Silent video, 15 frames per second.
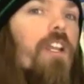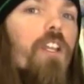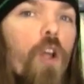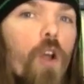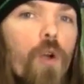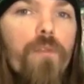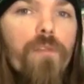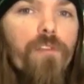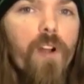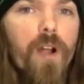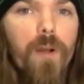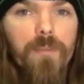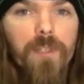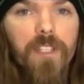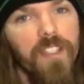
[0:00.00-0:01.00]
know
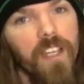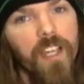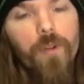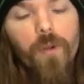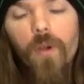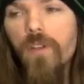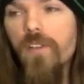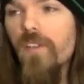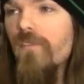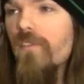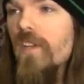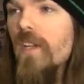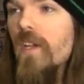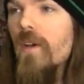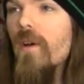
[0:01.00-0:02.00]
from the title of the
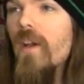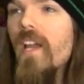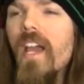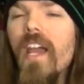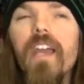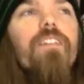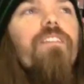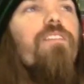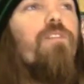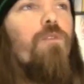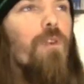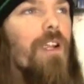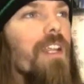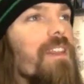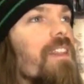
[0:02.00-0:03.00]
video, it's
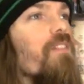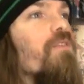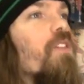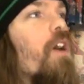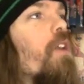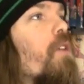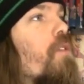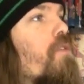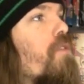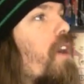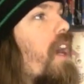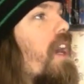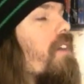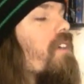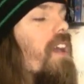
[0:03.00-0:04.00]
Grand Theft Auto
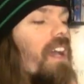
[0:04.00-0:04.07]
5.